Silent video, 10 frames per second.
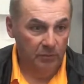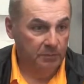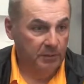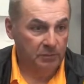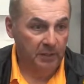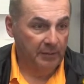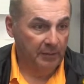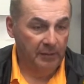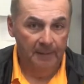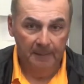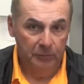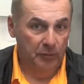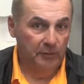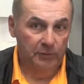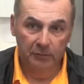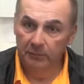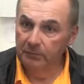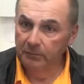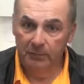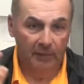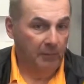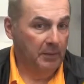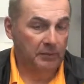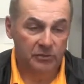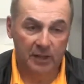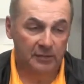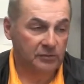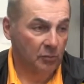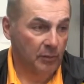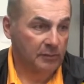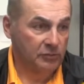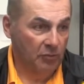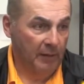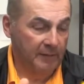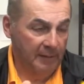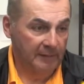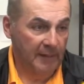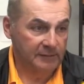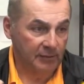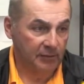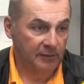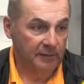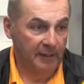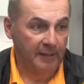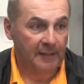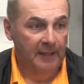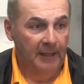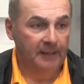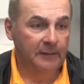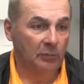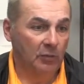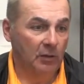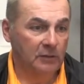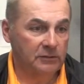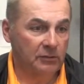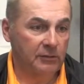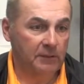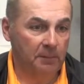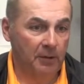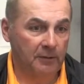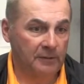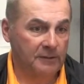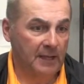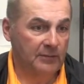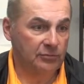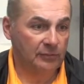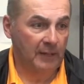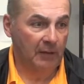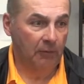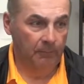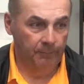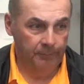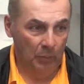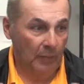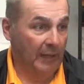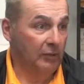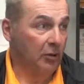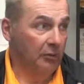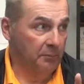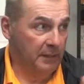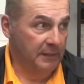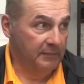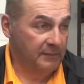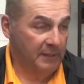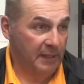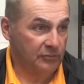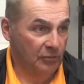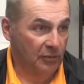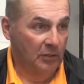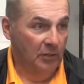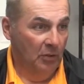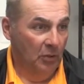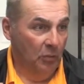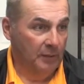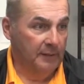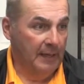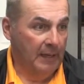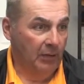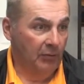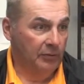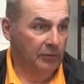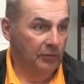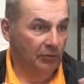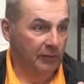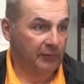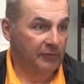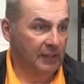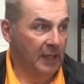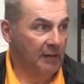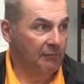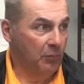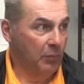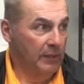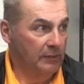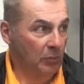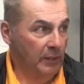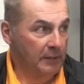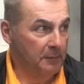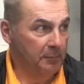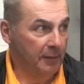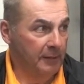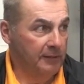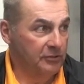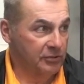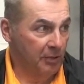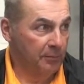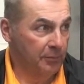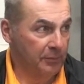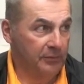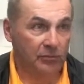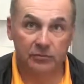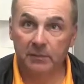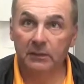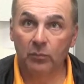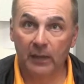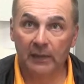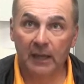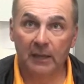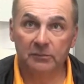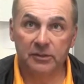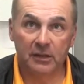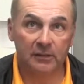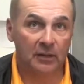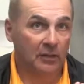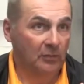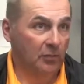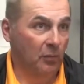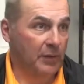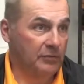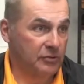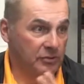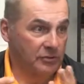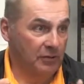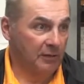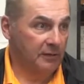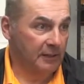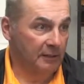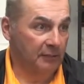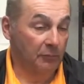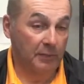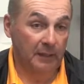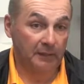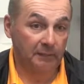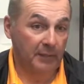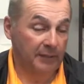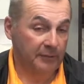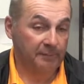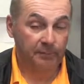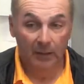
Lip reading: you pitch better, you have a better chance to win. So I think that's a good thing. And then we're also at the part of the schedule now, what I call the meat of the schedule, where now you don't have the gap from week to week to play. You start putting those midweek games in. The weather should start to get a little bit better.